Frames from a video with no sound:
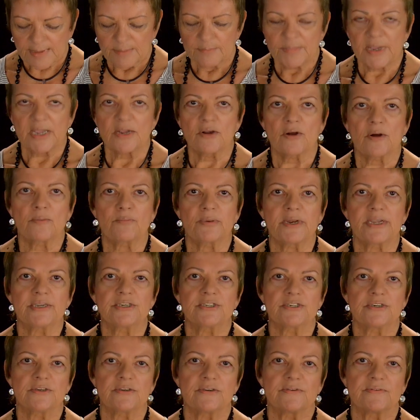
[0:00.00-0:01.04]
May God
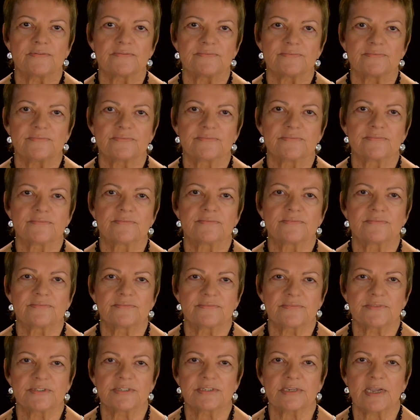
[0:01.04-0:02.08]
bless you
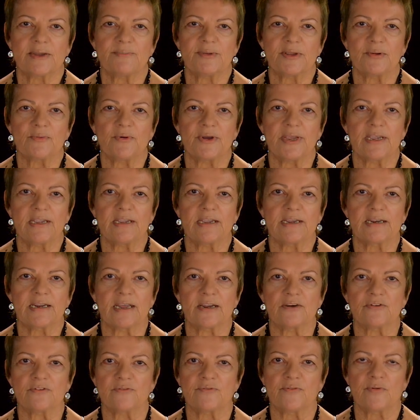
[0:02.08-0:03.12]
this coming week, and
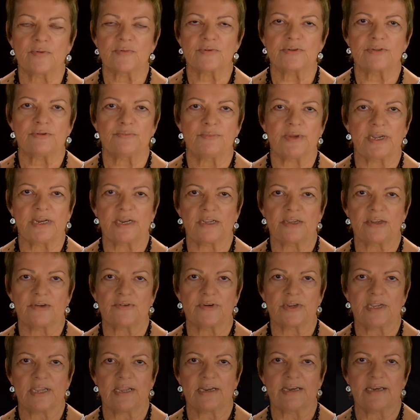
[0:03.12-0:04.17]
I look forward to meeting you
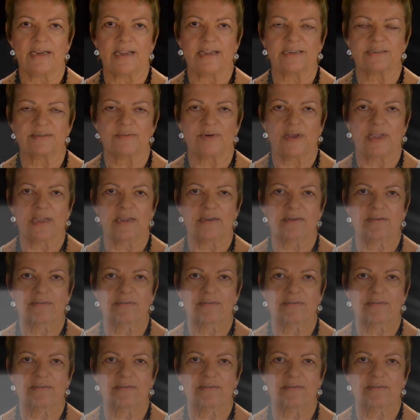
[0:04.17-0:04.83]
again next week.